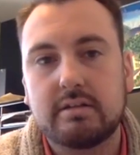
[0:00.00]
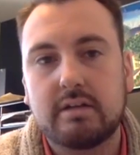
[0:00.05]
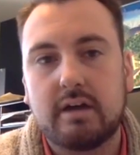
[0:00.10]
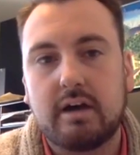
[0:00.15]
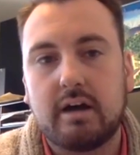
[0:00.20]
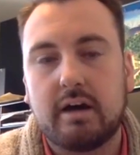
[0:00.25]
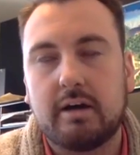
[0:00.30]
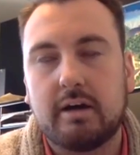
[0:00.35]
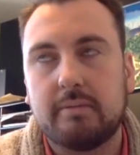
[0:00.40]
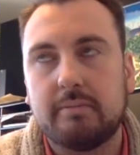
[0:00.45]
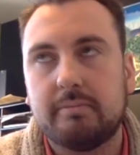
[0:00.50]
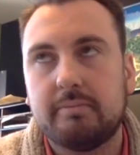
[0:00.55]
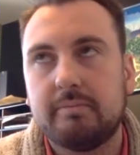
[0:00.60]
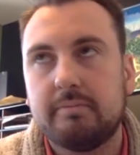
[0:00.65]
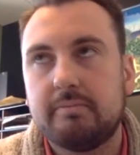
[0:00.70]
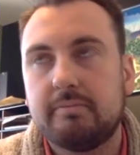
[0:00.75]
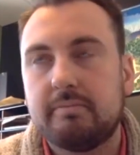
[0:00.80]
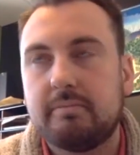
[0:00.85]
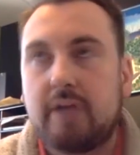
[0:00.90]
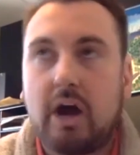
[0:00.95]

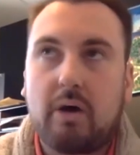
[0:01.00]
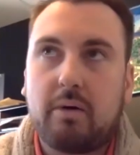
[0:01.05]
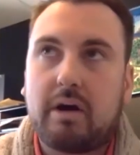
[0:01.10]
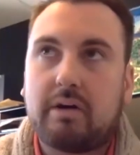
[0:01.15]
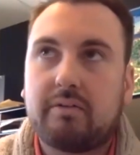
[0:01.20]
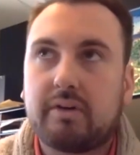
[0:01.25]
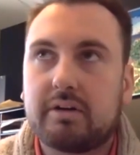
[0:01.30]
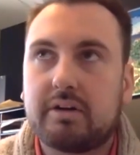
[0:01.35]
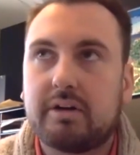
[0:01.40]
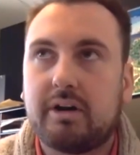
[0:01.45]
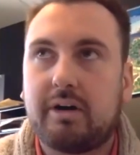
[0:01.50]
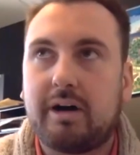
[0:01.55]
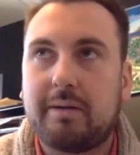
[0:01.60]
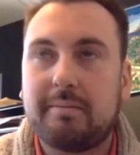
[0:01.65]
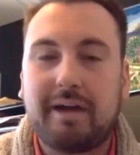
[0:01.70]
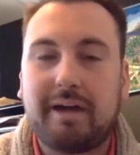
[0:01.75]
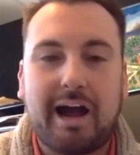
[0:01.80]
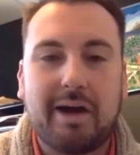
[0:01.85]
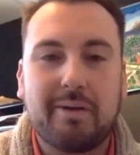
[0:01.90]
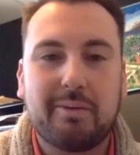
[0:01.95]
However, you
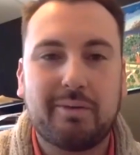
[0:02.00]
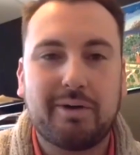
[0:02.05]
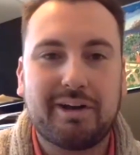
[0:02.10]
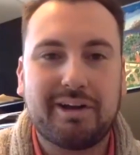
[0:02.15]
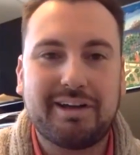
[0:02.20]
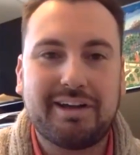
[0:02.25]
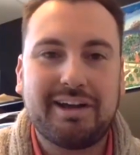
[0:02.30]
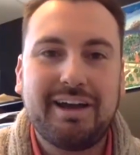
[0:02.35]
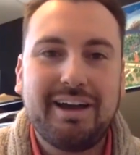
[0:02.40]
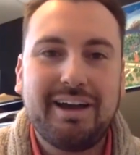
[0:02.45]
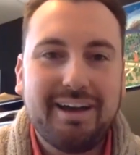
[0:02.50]
know, I wouldn't